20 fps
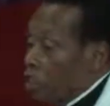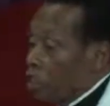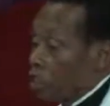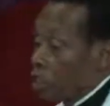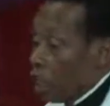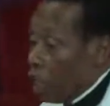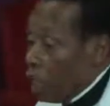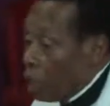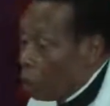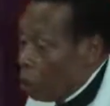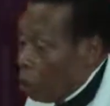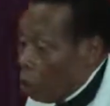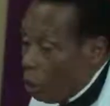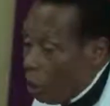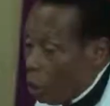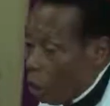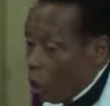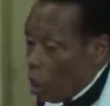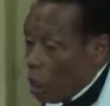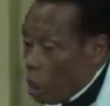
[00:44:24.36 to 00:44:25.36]
Zegu,
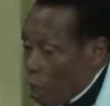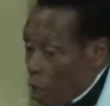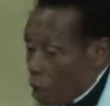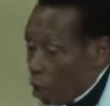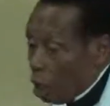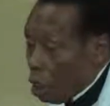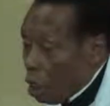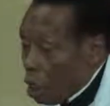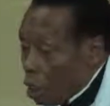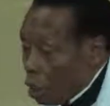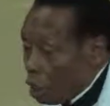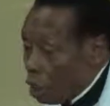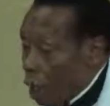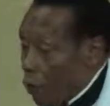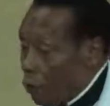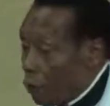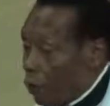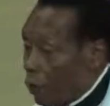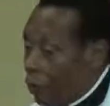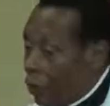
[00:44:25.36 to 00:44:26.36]

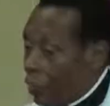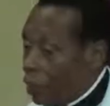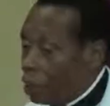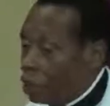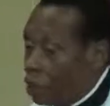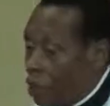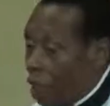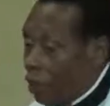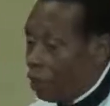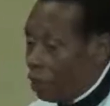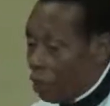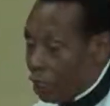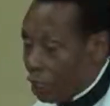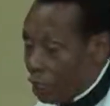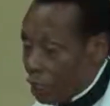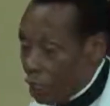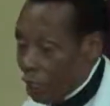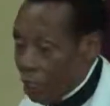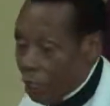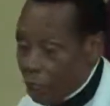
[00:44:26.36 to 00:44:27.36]
some people are
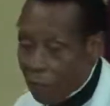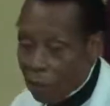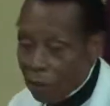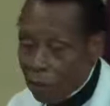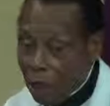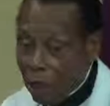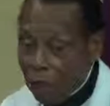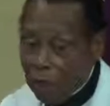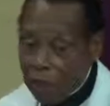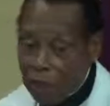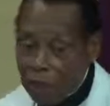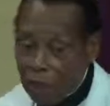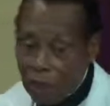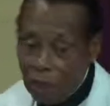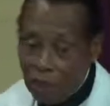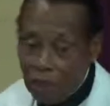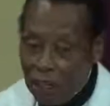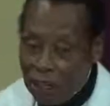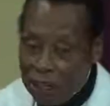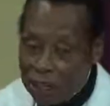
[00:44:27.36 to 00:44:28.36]
trembling. Maybe
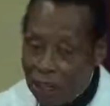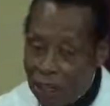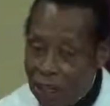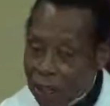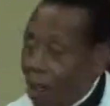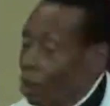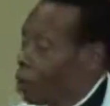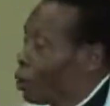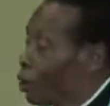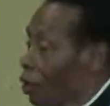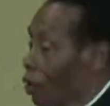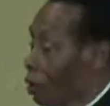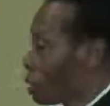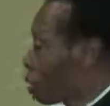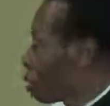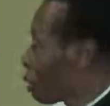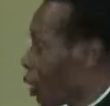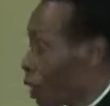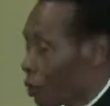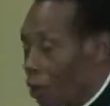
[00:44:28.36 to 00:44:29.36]
university going to
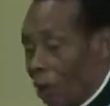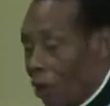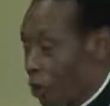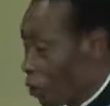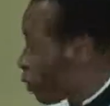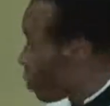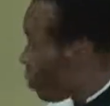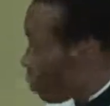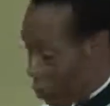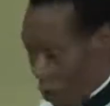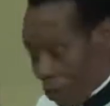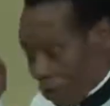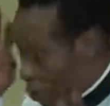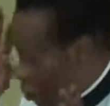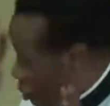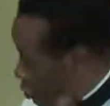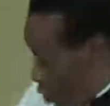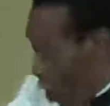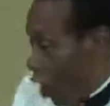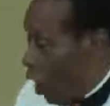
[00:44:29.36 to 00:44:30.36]
close.
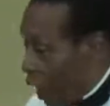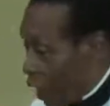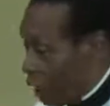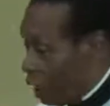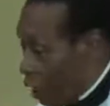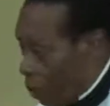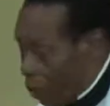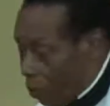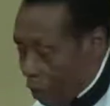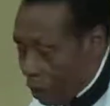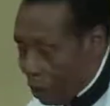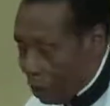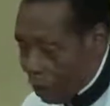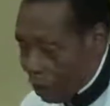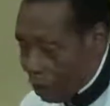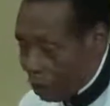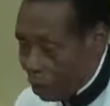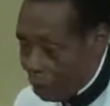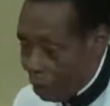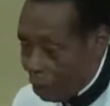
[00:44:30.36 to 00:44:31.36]
Forget about
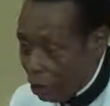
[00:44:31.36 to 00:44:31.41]
that.